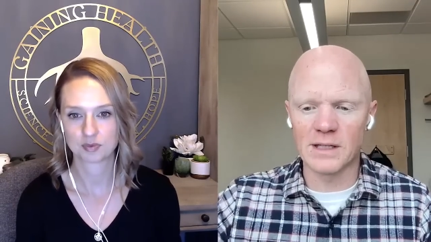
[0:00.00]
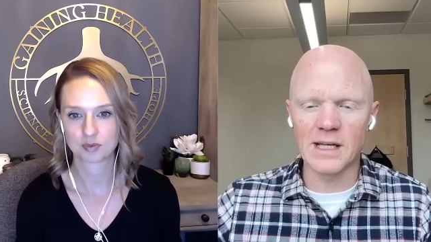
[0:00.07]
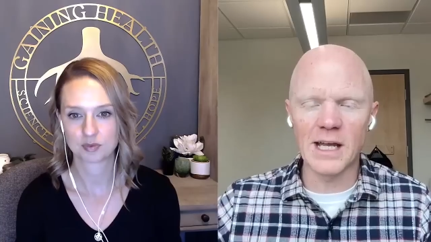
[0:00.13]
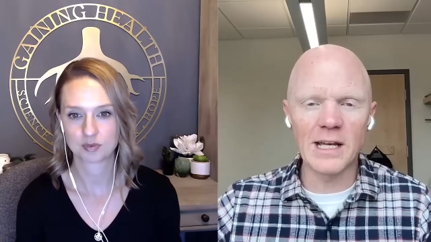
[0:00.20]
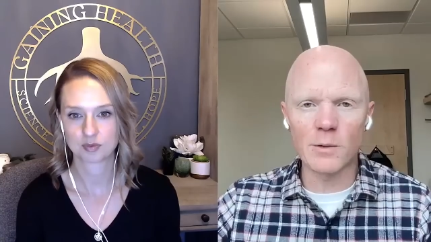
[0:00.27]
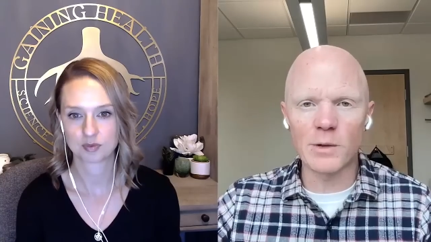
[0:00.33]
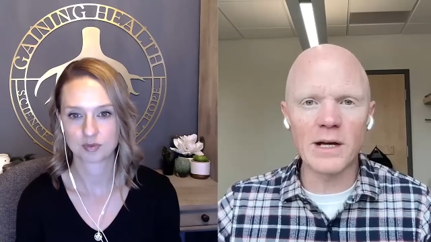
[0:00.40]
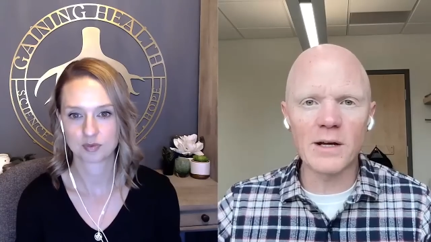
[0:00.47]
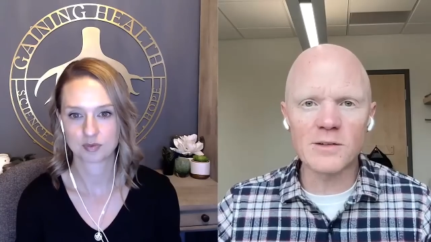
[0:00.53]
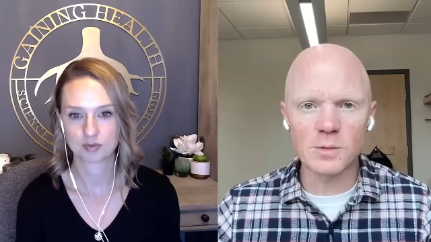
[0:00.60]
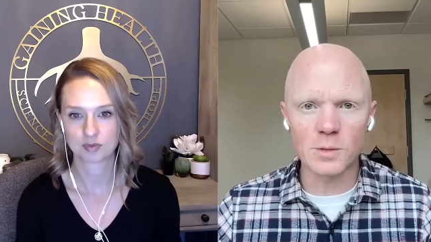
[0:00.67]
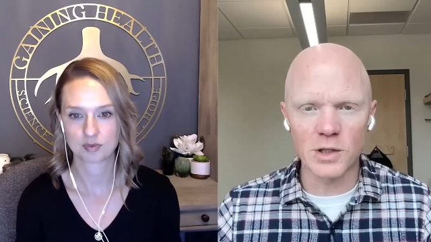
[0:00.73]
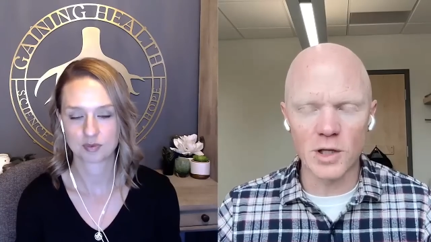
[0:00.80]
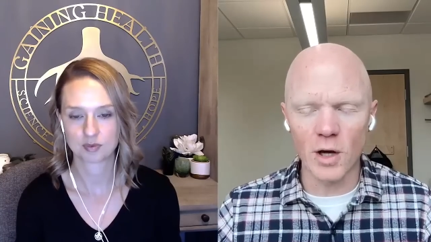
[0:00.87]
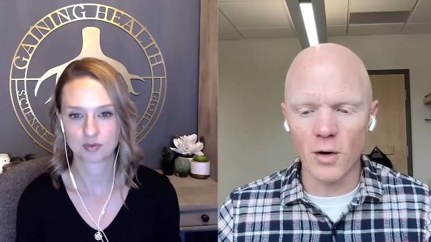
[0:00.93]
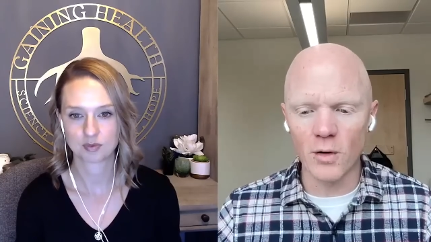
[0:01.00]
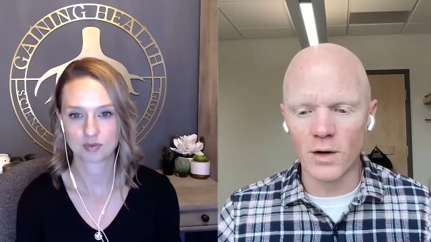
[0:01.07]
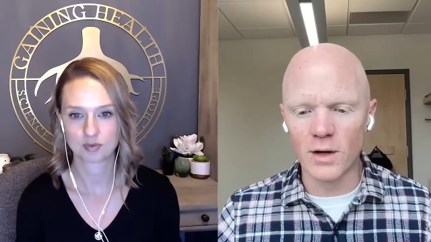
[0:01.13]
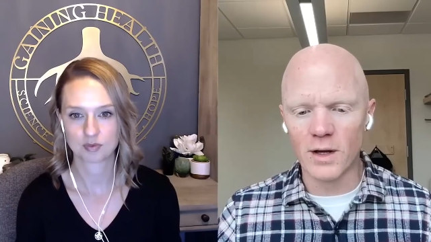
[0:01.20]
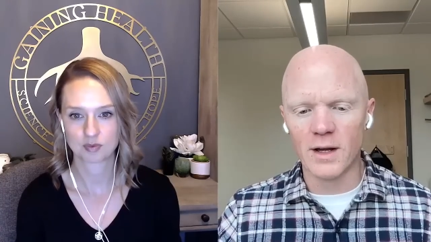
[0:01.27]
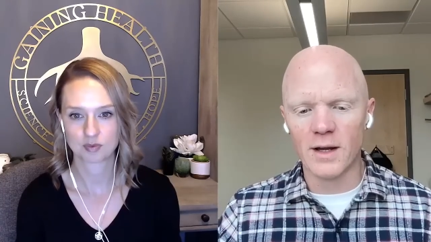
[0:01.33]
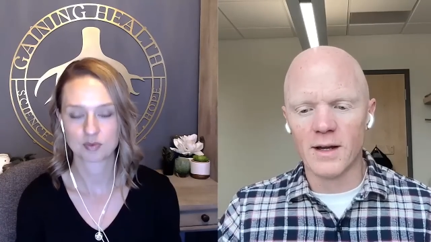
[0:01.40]
Speaker 1: anyone else would know
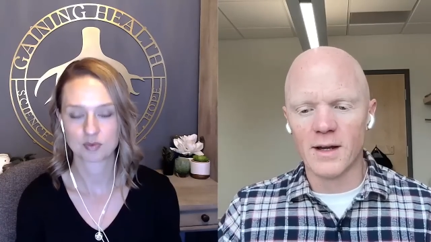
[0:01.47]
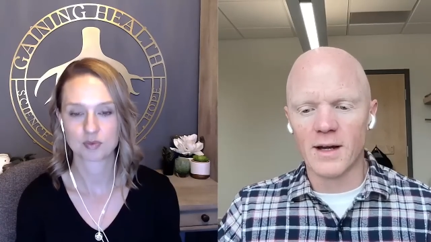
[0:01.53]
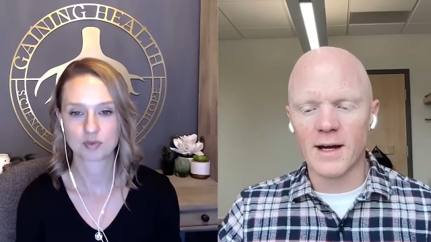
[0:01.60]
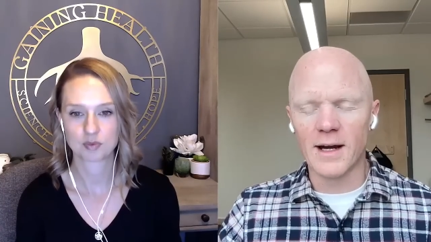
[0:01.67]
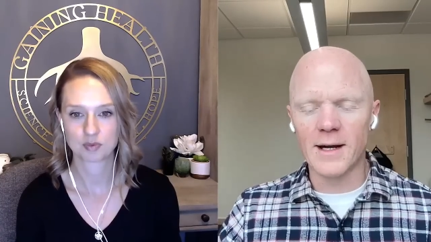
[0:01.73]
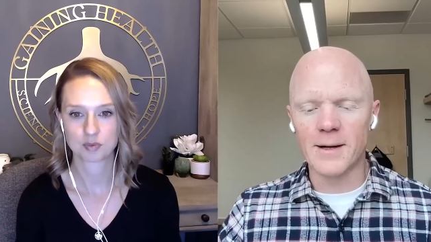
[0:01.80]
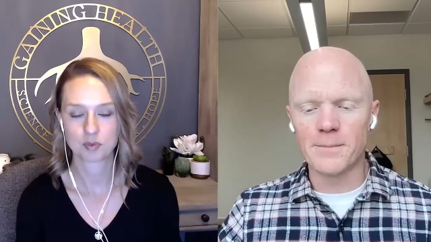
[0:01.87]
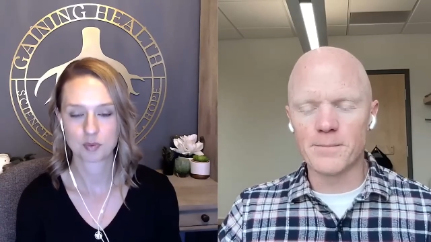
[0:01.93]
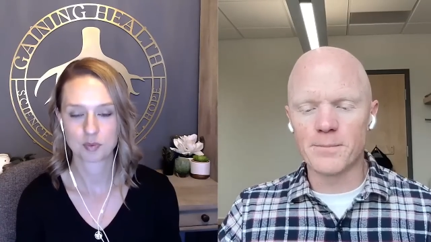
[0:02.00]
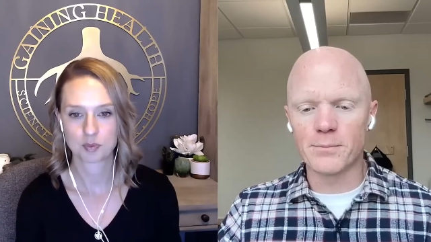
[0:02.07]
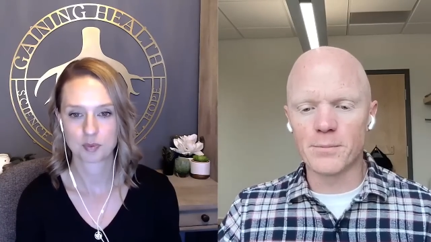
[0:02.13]
um,